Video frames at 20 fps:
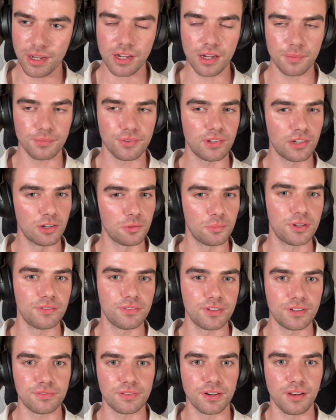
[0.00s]
Makeup's a little bit
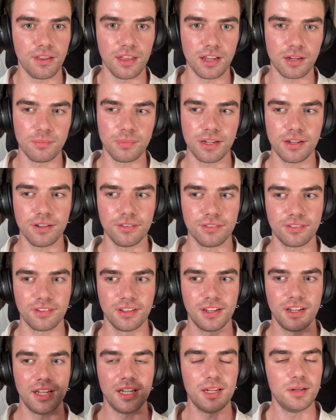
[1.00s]
of a different thing
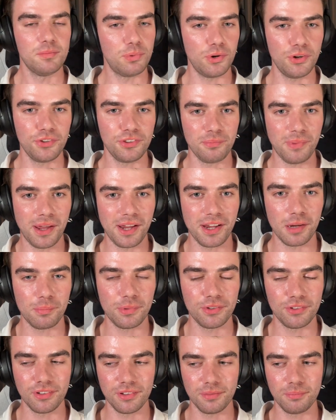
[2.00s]
because boys and
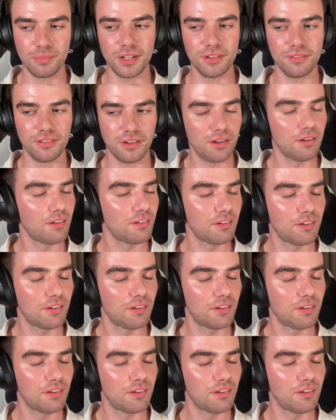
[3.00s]
makeup is a bit of